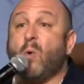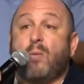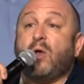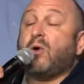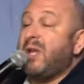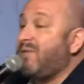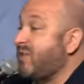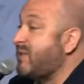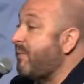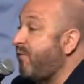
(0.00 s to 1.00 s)
where we couldn't
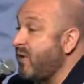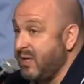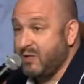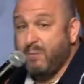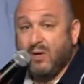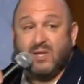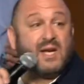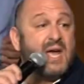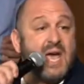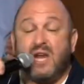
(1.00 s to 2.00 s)
even step foot in this
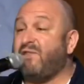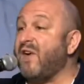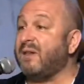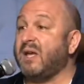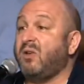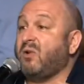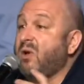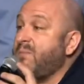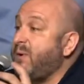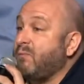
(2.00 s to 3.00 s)
building and it felt like you
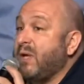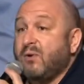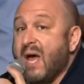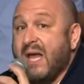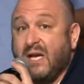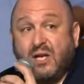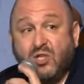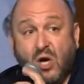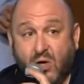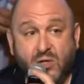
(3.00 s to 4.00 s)
couldn't be reunited at
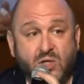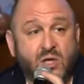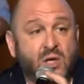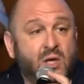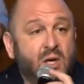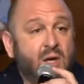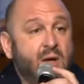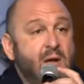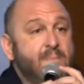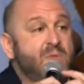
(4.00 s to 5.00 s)
church?
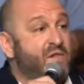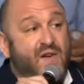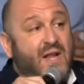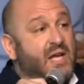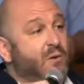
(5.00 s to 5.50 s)
It felt